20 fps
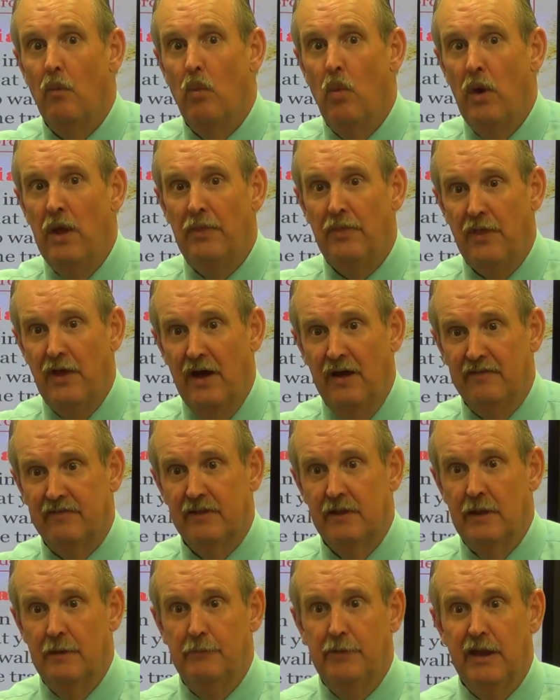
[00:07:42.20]
with us
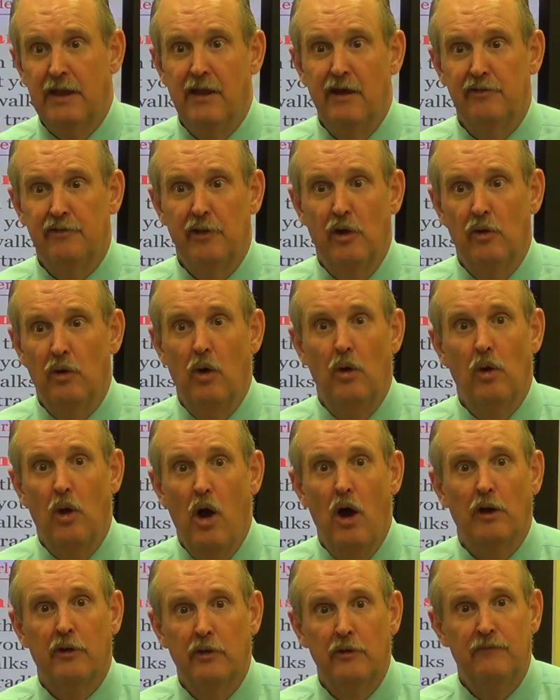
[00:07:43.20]
because they're no
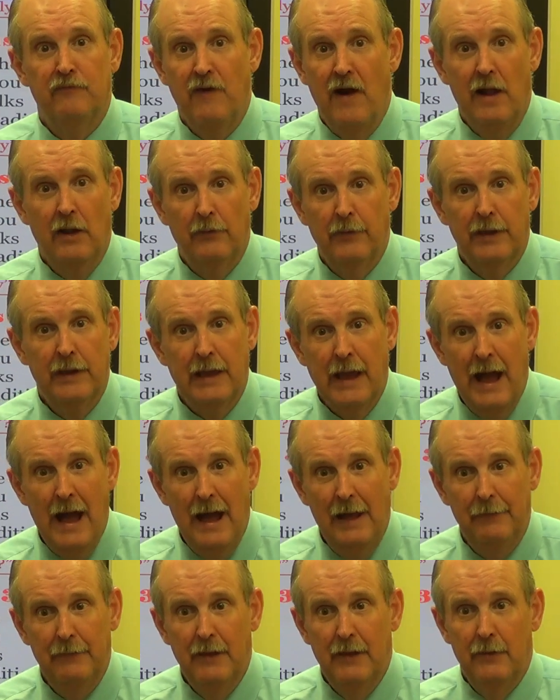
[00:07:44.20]
longer following
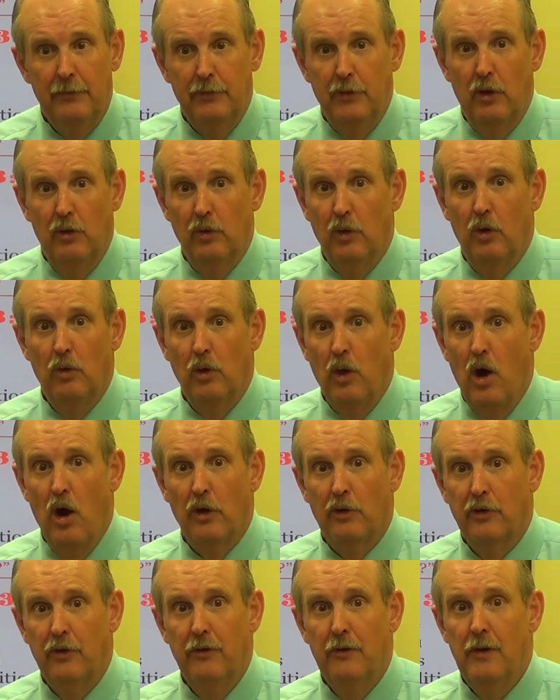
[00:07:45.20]
God. They're no
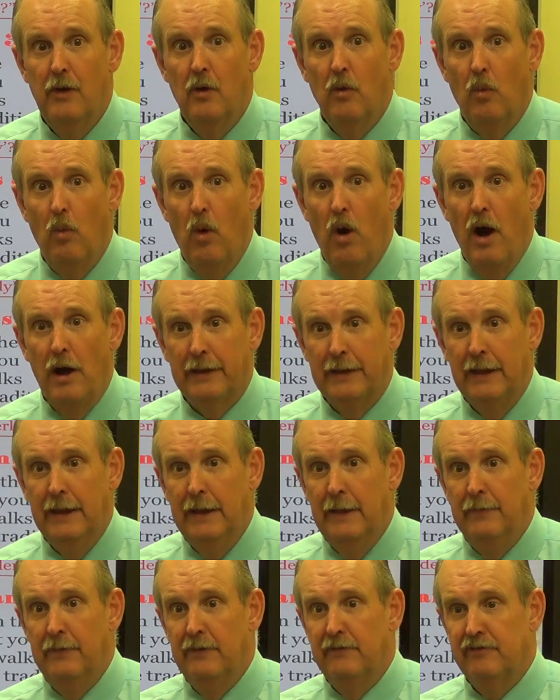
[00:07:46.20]
longer walking
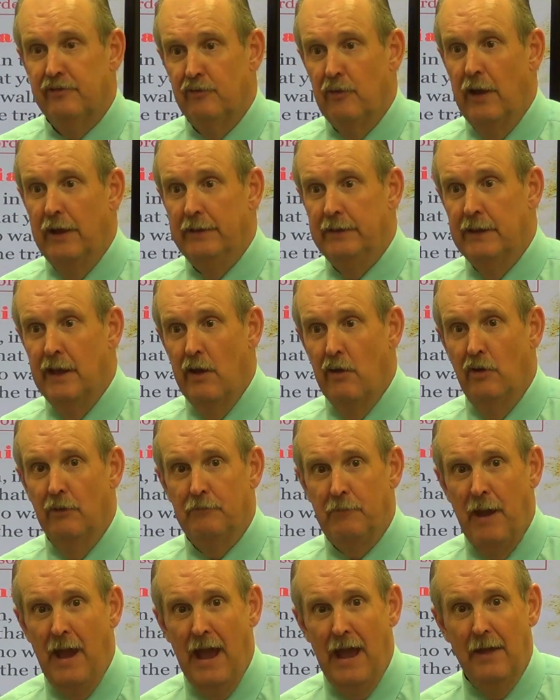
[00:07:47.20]
in the straight narrow
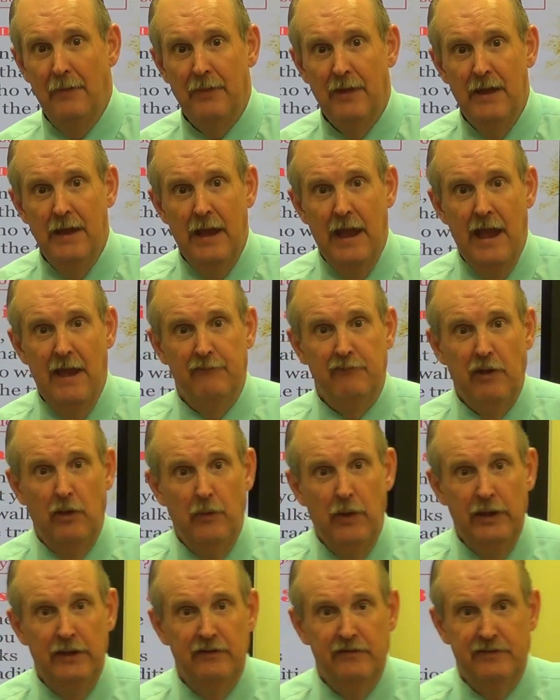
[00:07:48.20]
path, as we
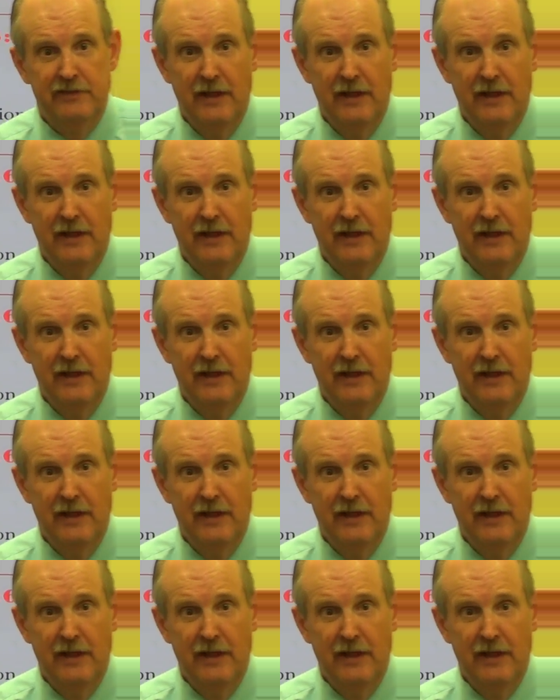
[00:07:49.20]
read in